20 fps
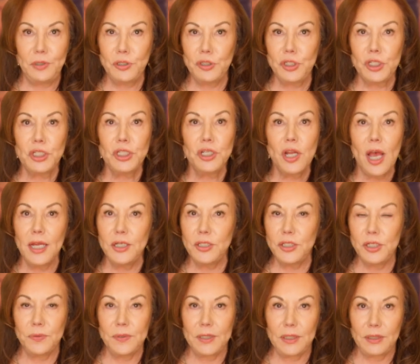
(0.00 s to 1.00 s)
you should
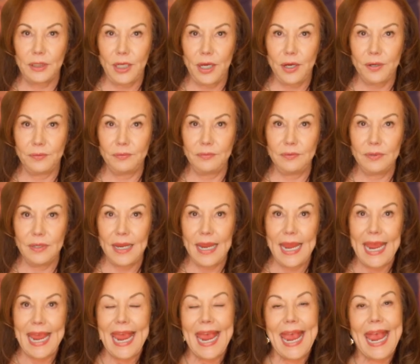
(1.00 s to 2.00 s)
not do it alone.
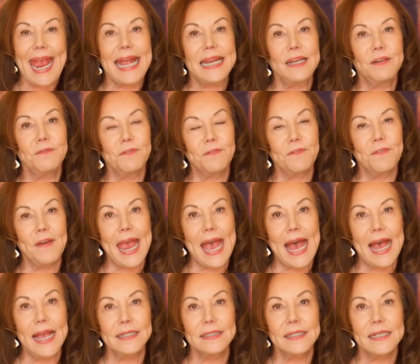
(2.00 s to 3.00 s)
And in
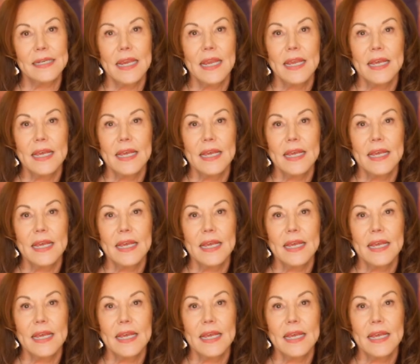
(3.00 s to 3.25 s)
fact,